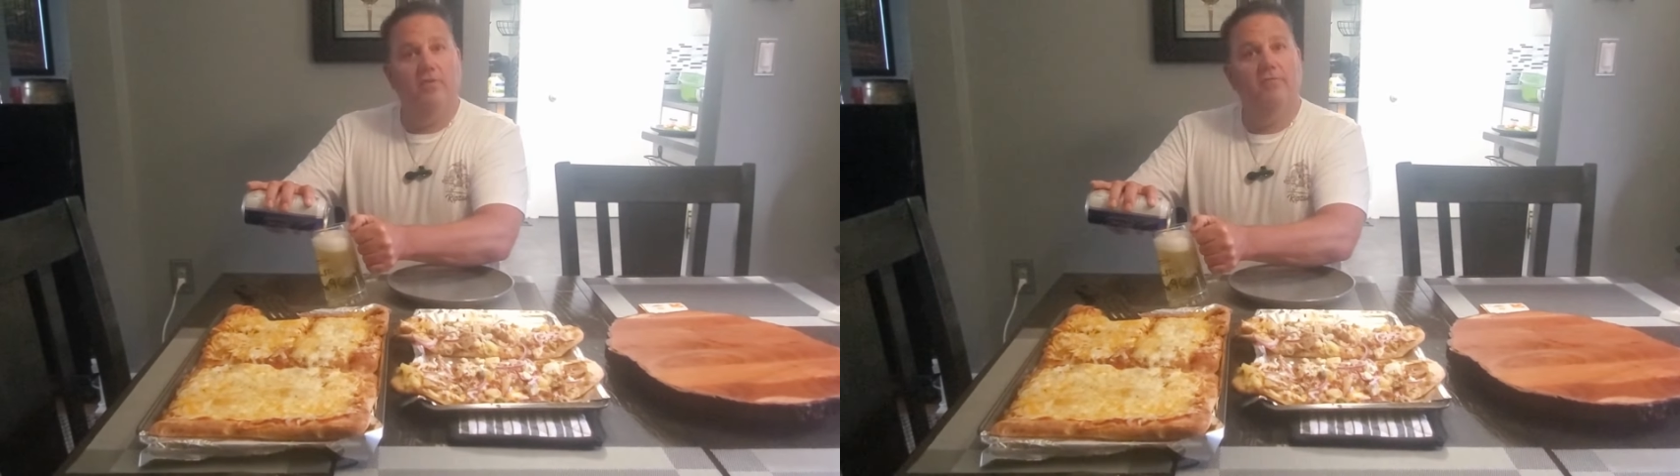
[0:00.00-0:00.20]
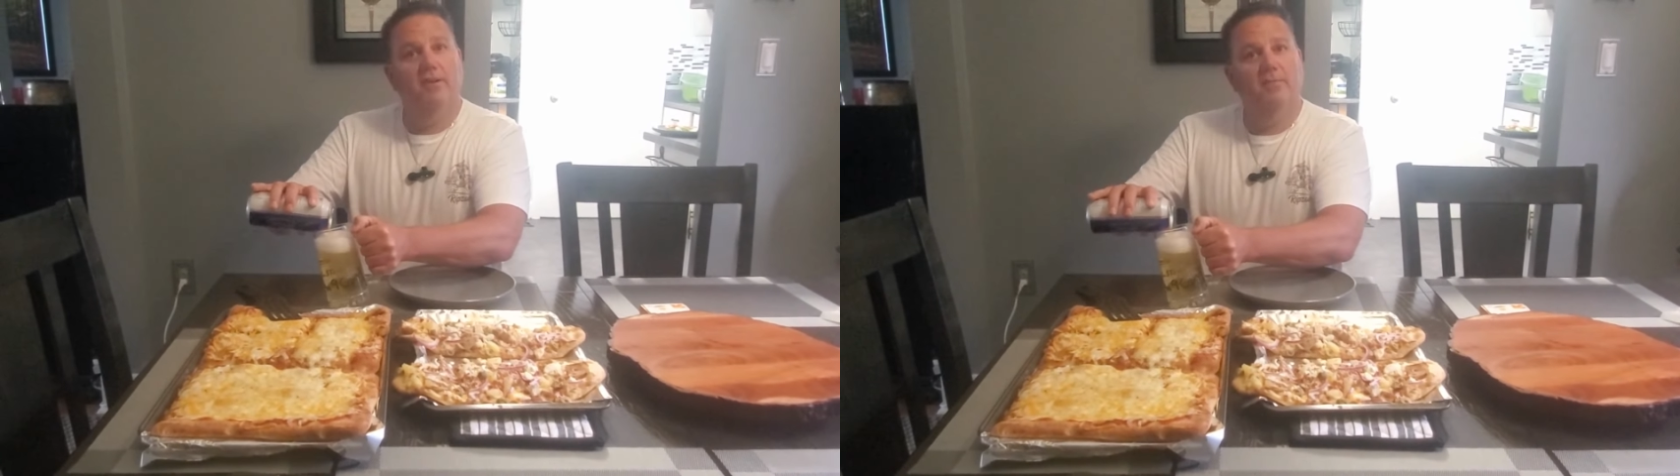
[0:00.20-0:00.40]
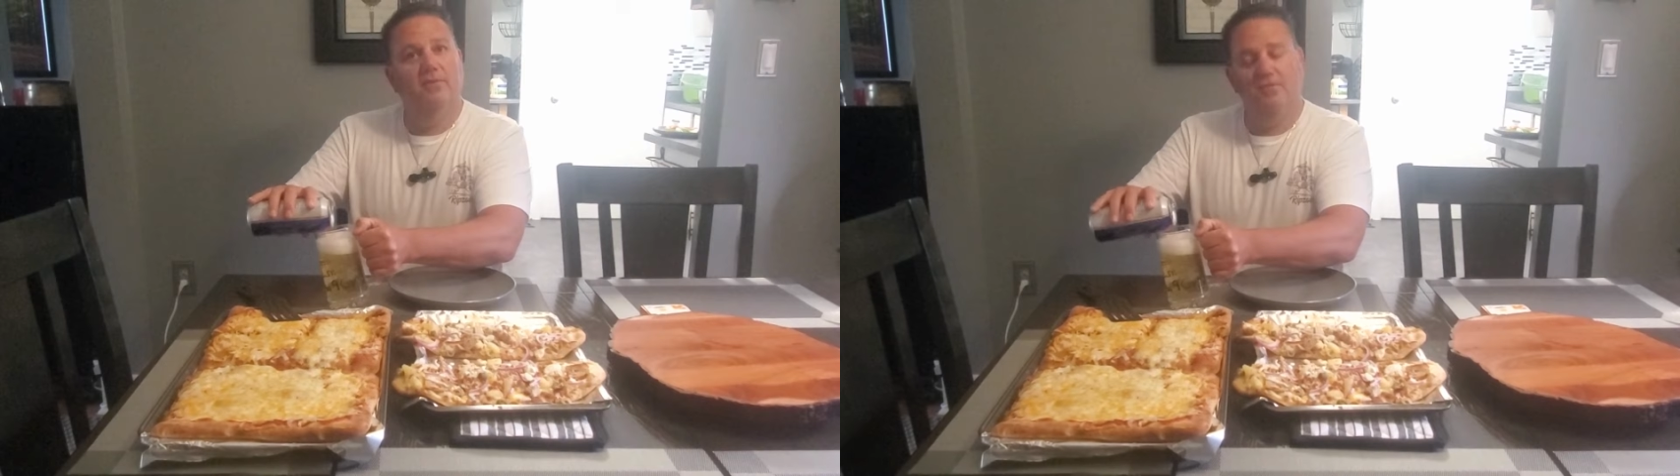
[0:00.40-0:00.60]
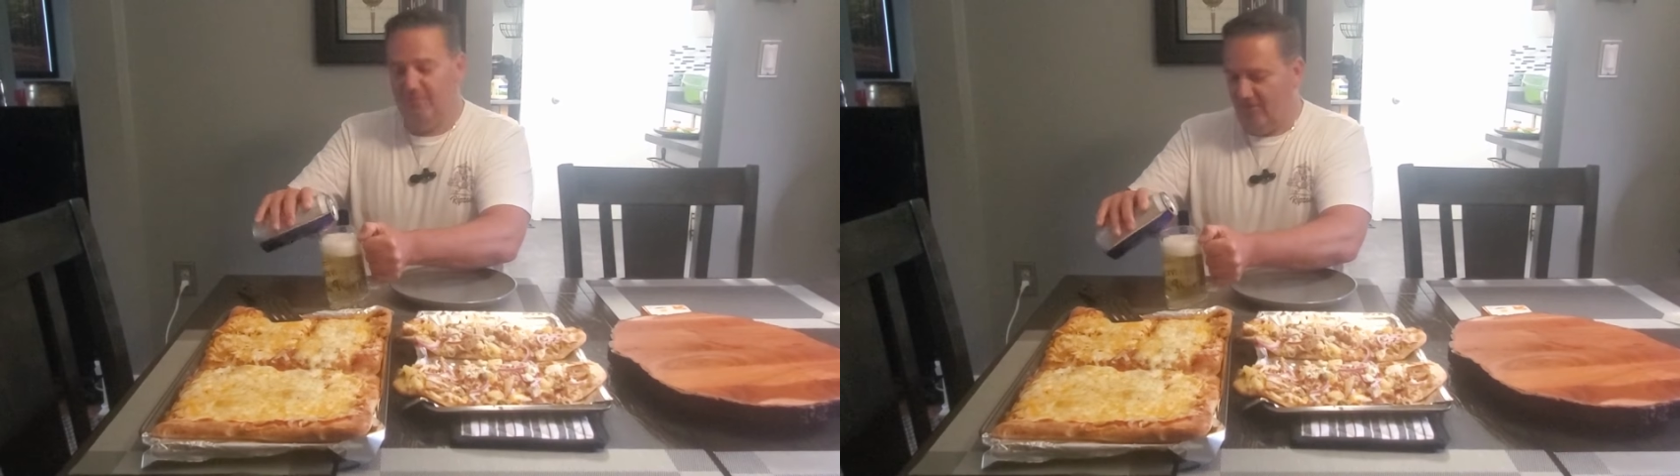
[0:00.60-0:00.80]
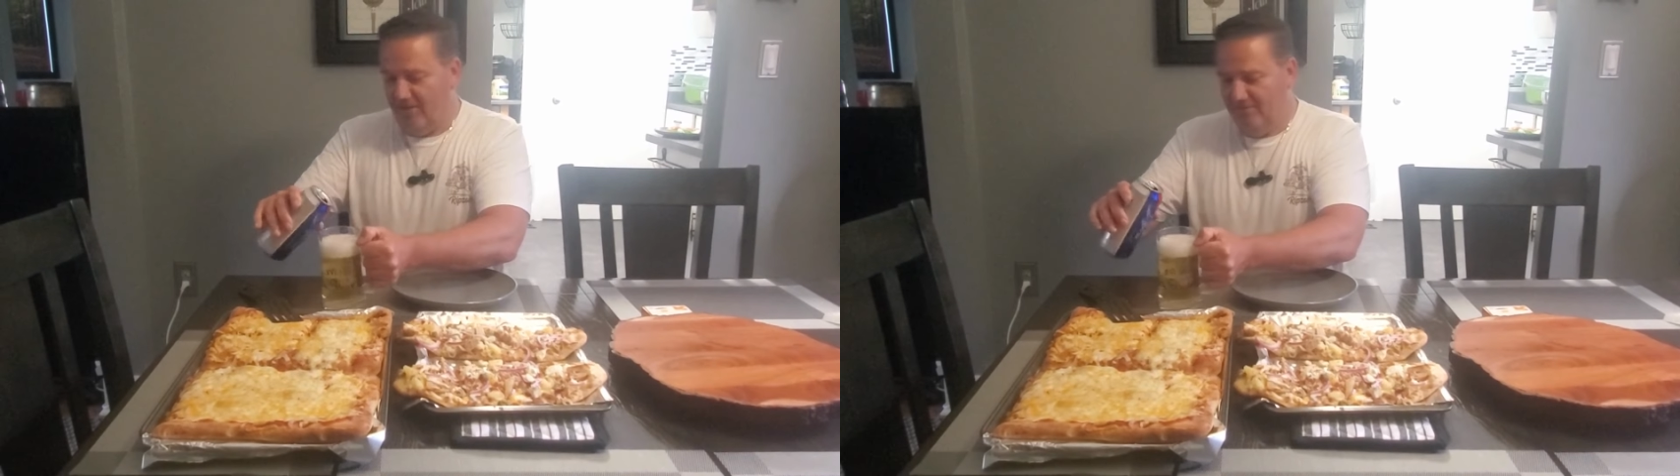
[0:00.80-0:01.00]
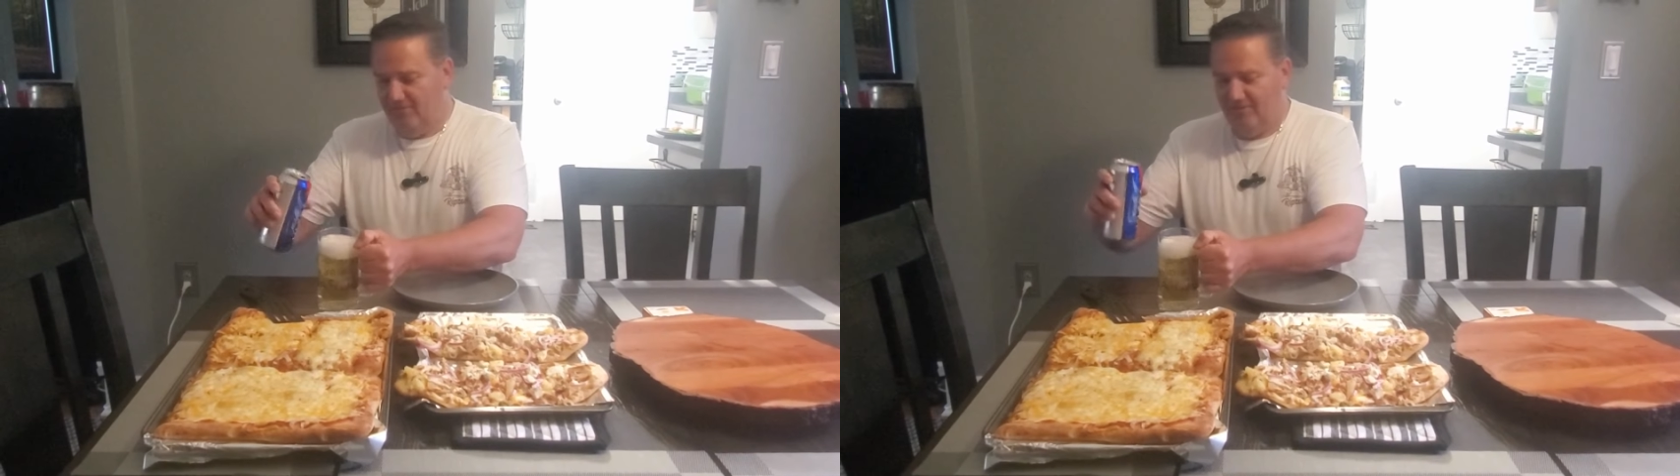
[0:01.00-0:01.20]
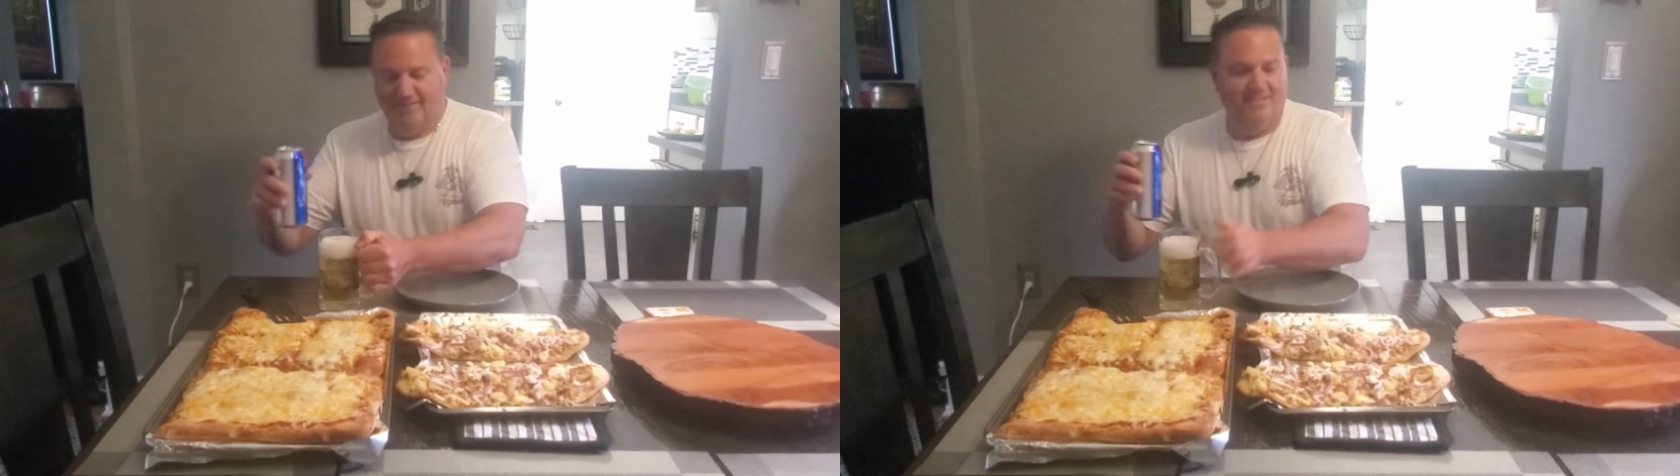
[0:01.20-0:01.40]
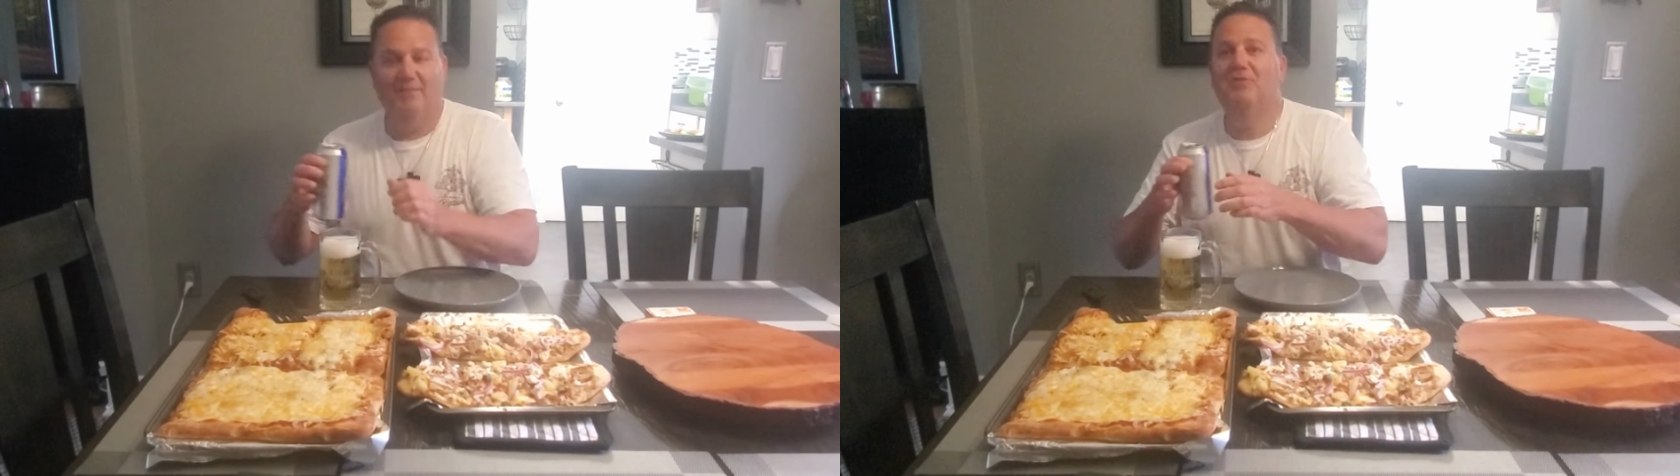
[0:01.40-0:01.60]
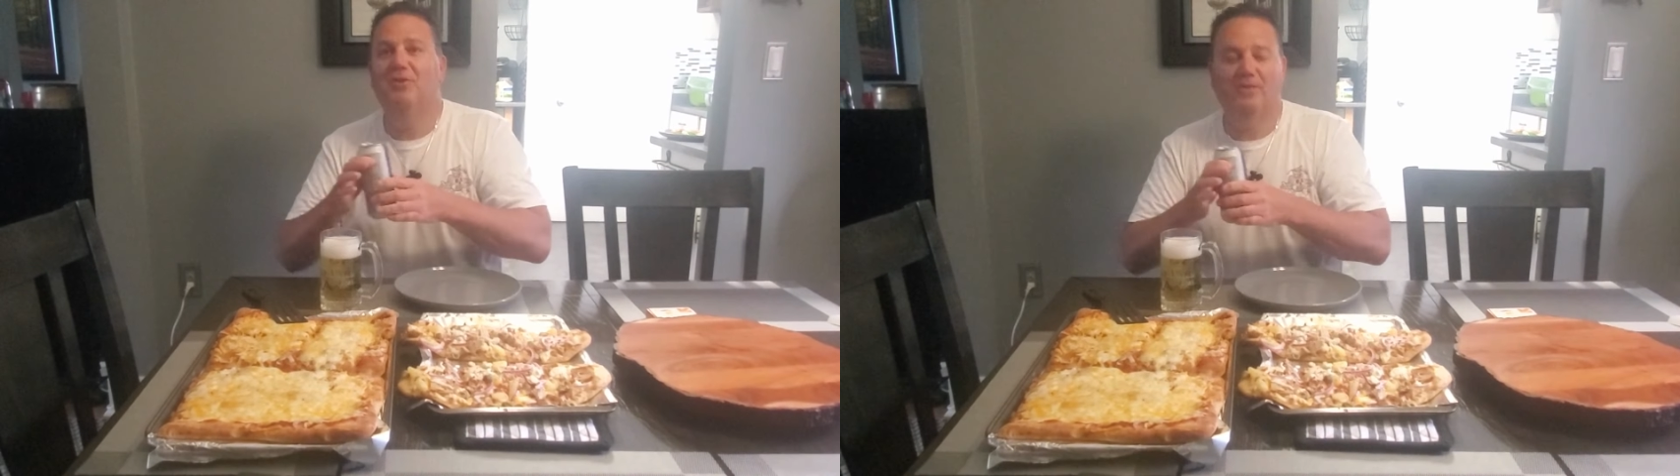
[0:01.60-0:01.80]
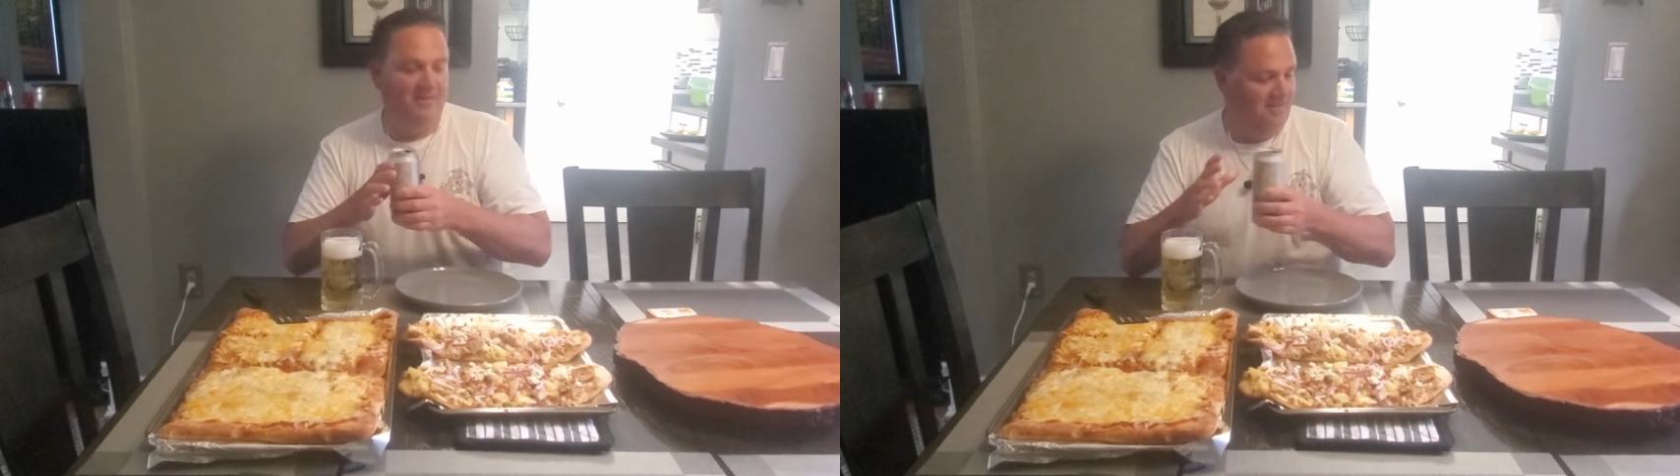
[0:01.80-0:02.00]
your family sometimes. I'm
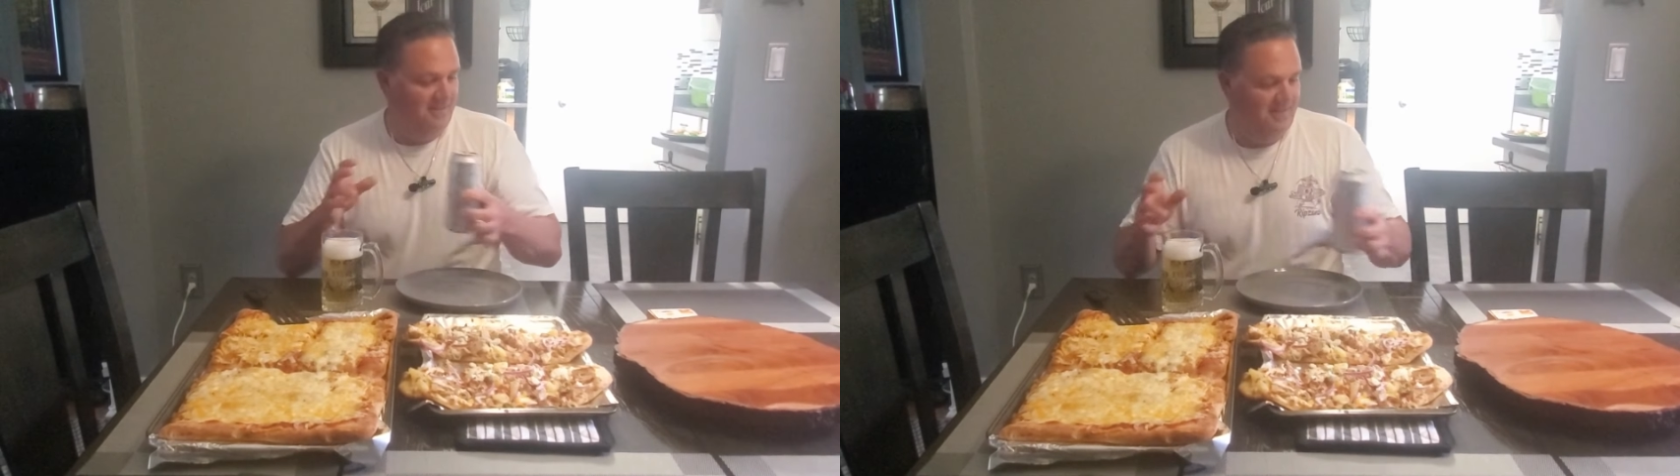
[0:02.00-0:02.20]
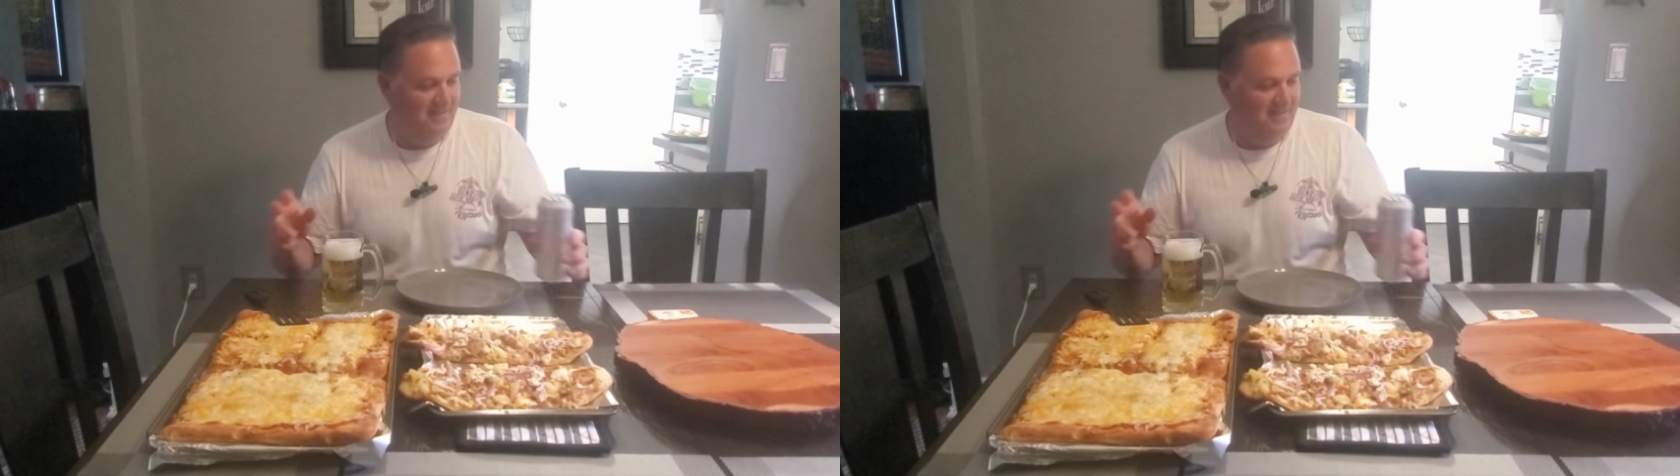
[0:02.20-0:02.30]
joking.